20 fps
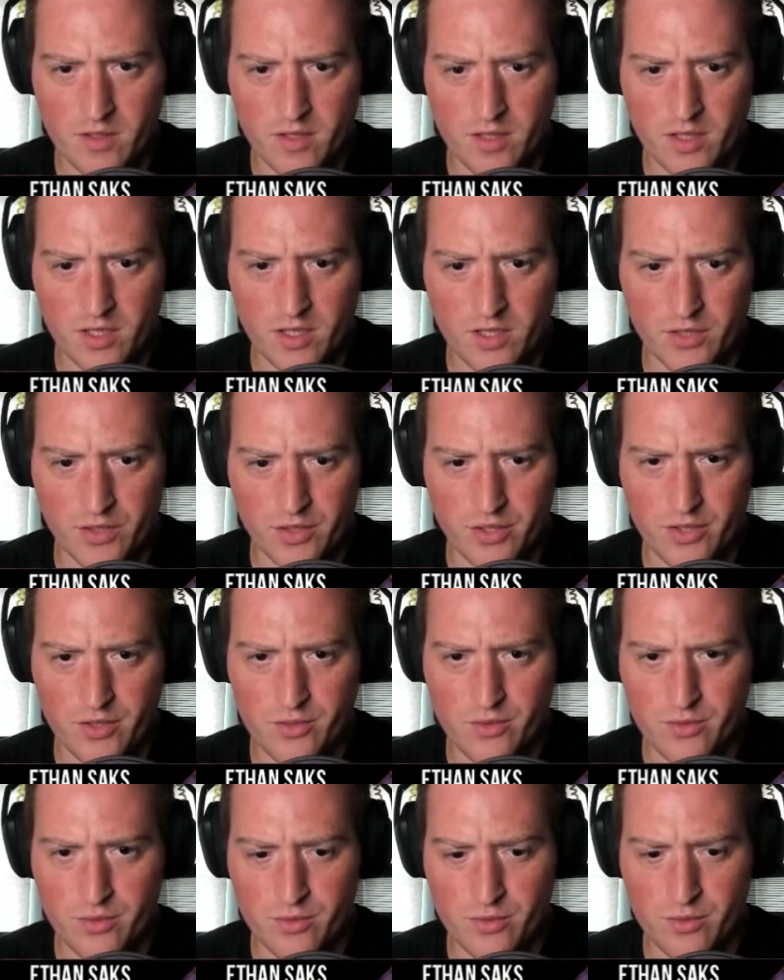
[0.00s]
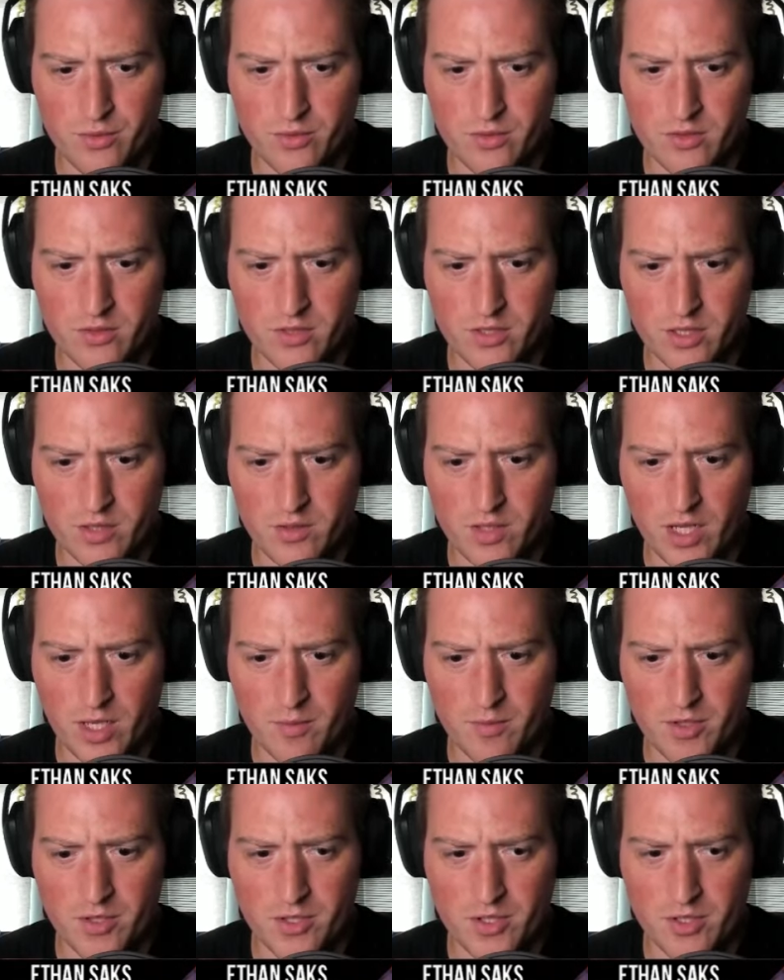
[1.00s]
Kill you, no
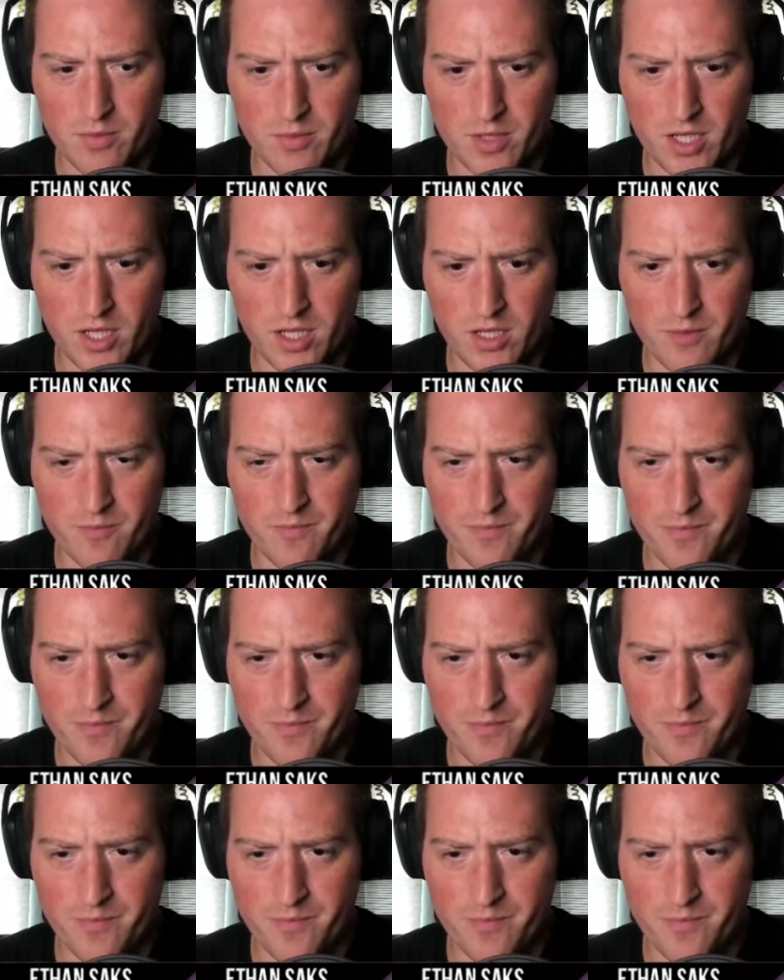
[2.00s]
damage to me.